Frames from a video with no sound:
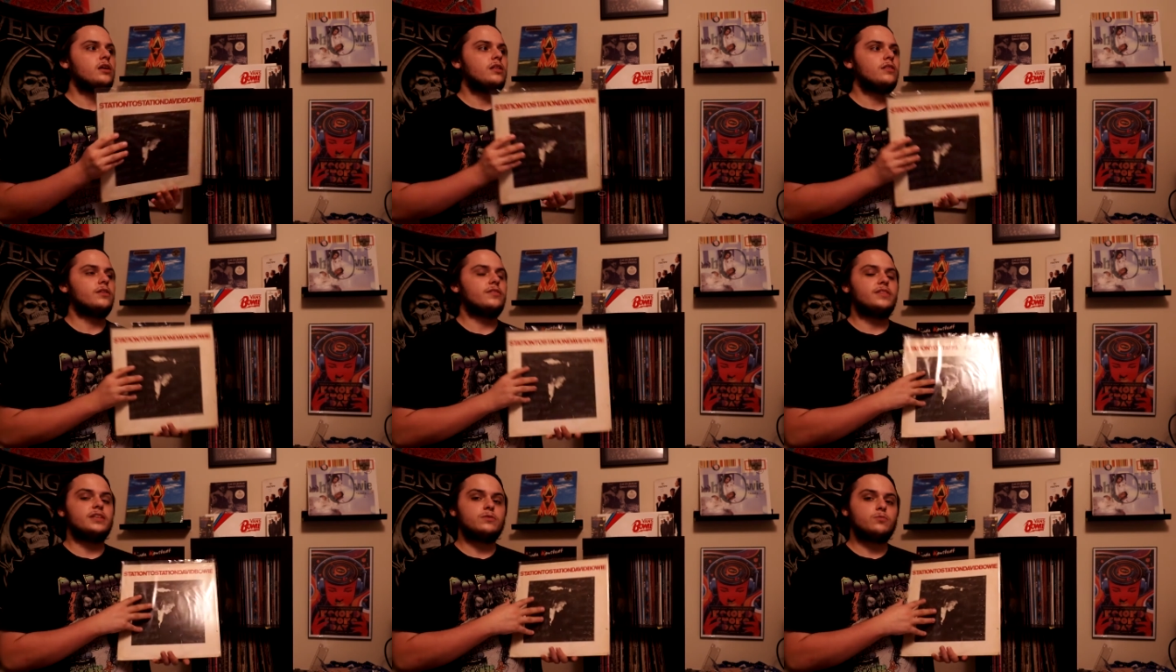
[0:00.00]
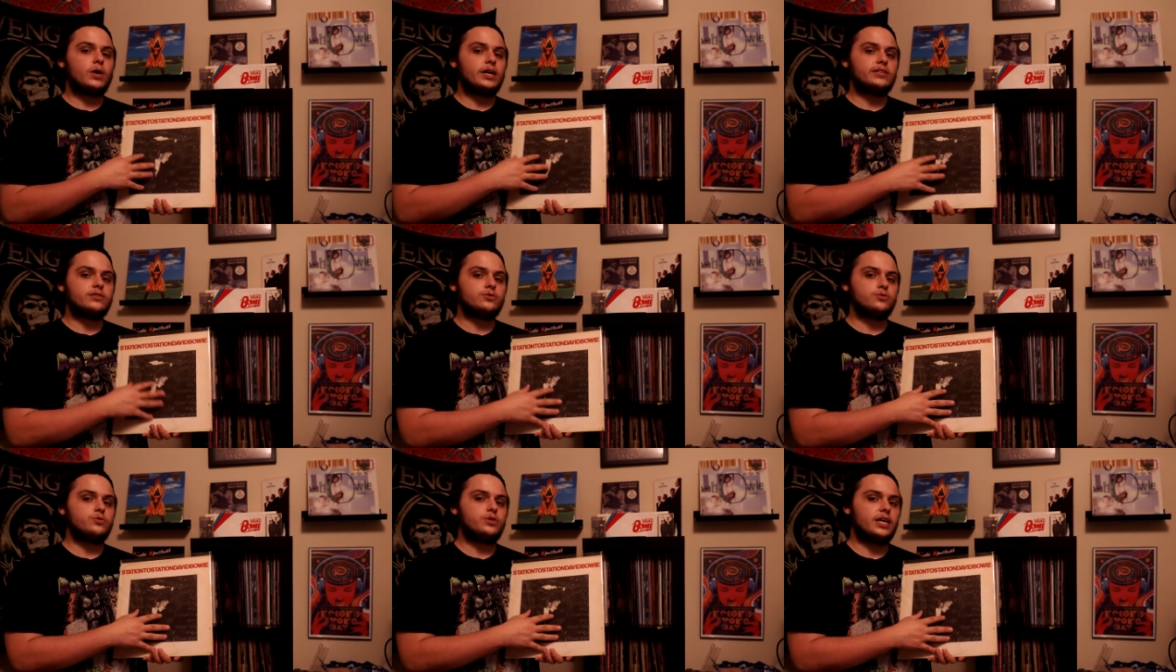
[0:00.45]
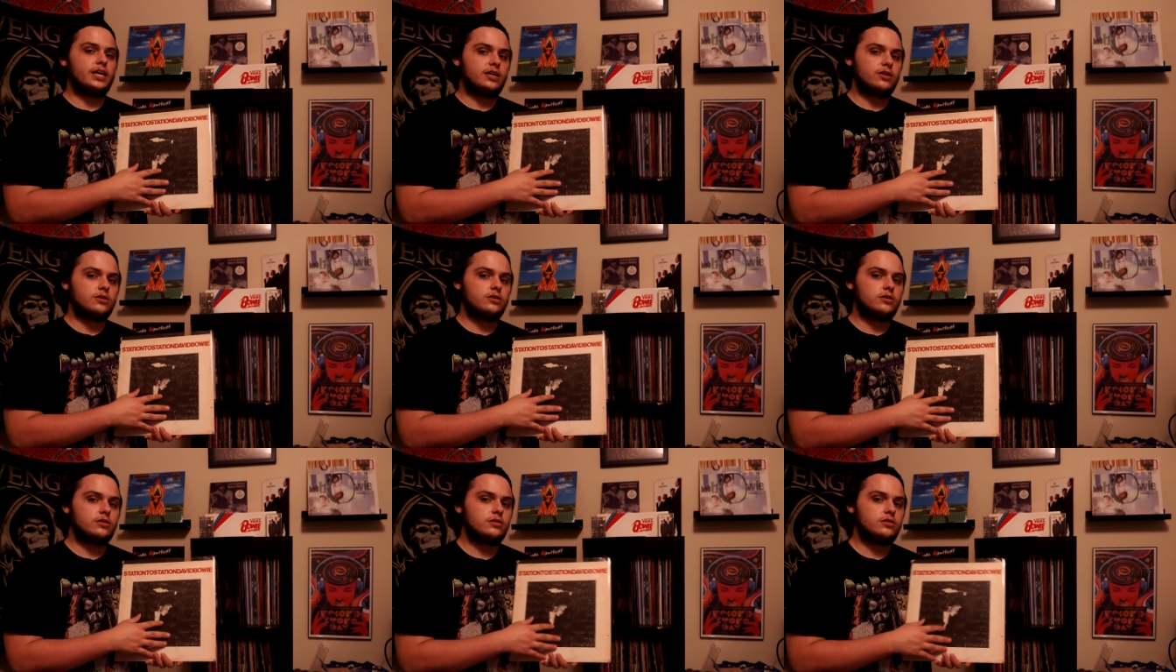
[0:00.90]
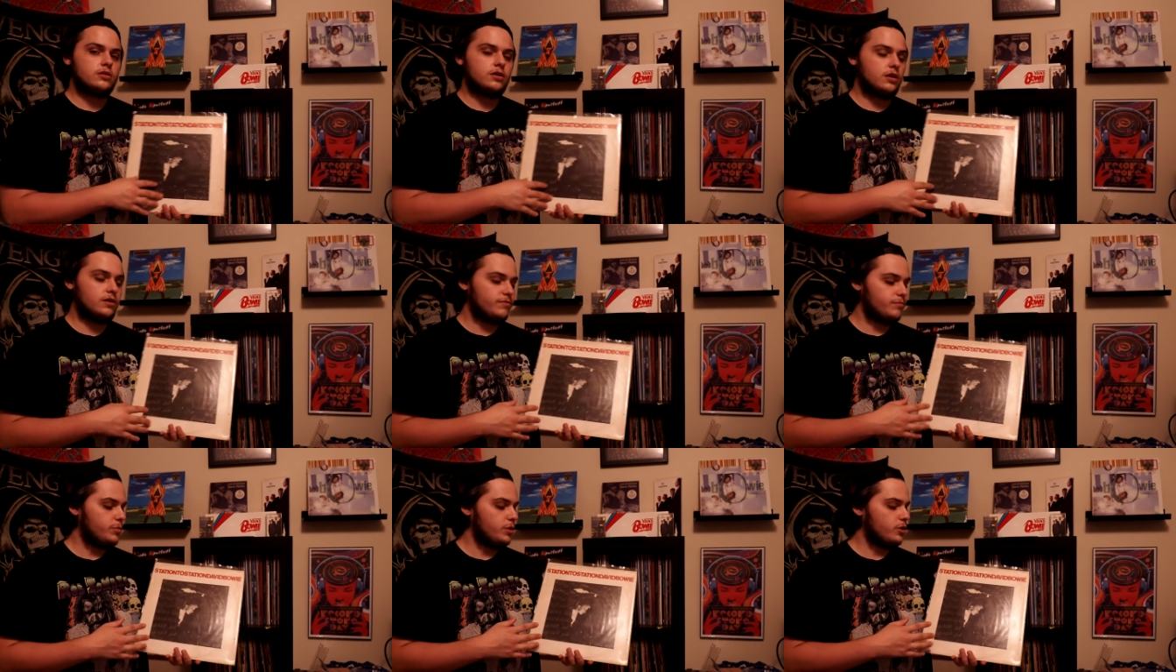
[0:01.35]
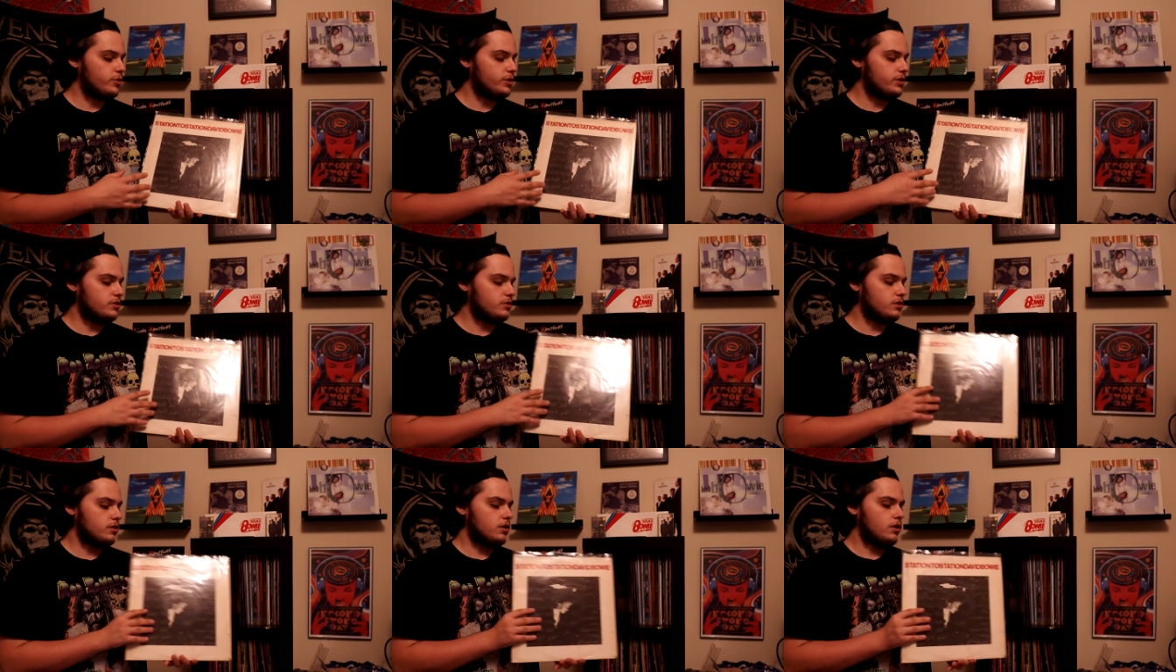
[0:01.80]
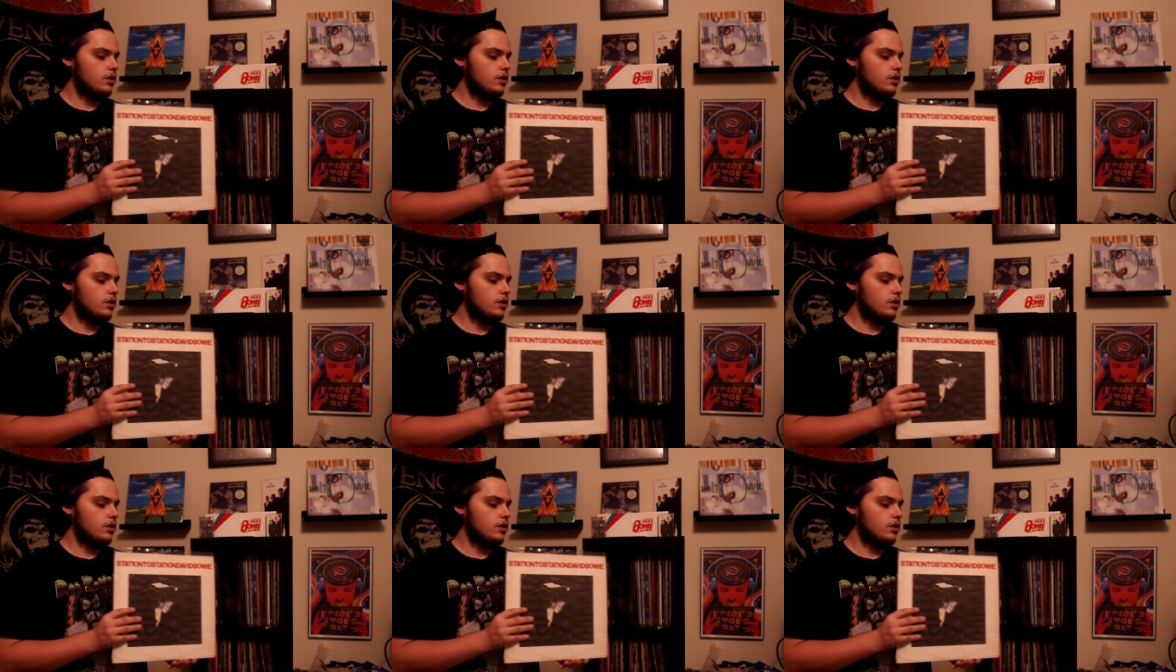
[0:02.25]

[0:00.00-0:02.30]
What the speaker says: the Thin White Duke era of Bowie